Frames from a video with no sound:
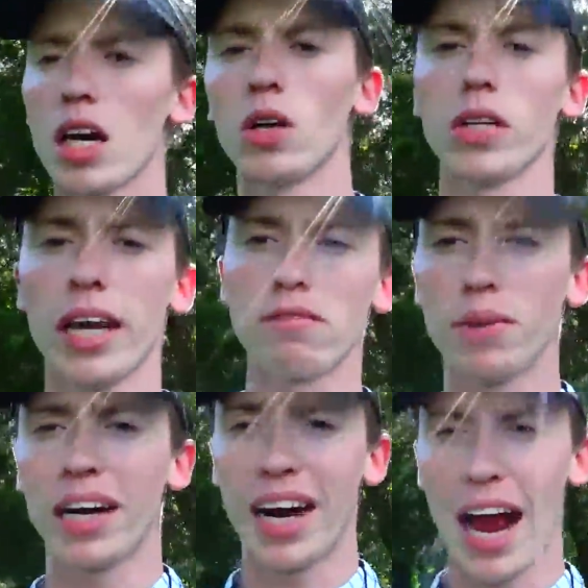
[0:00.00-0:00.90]
I only have
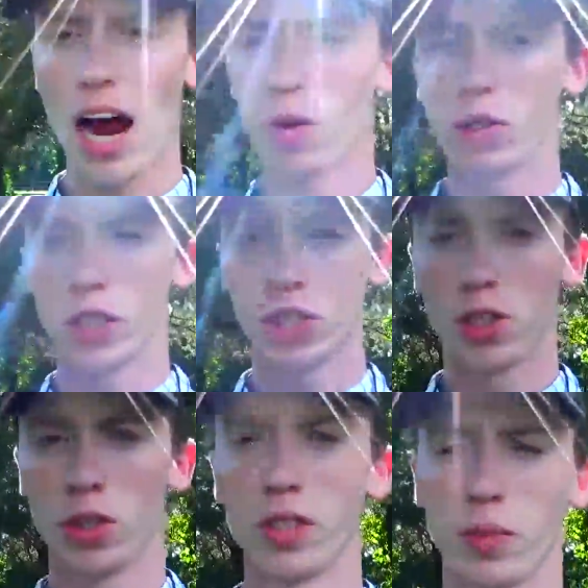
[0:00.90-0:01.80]
about an hour or
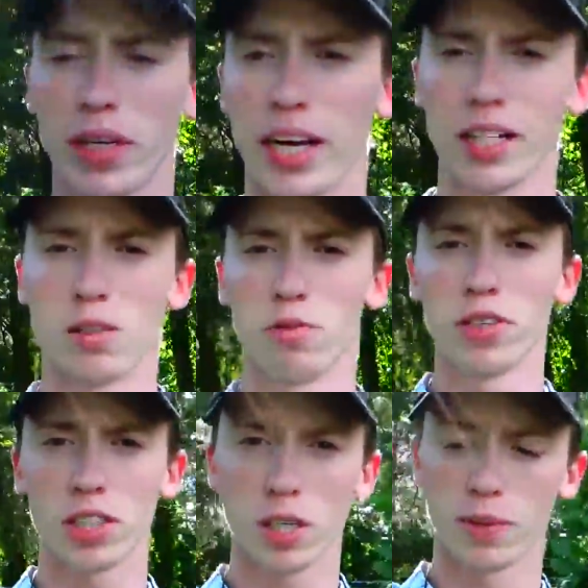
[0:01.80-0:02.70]
two, then we got some
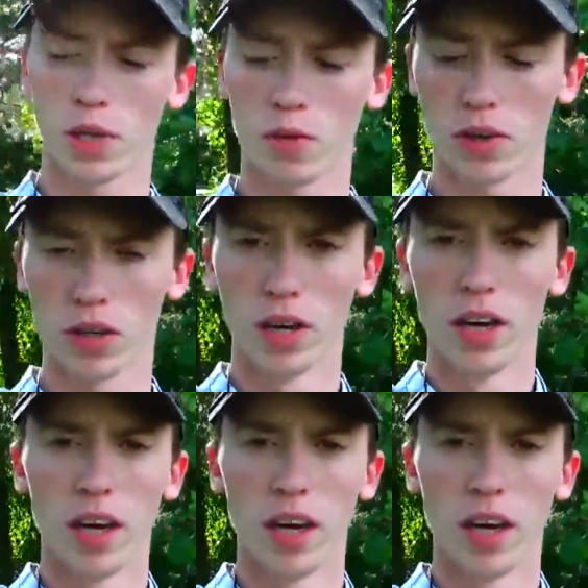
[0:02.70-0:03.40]
friends coming over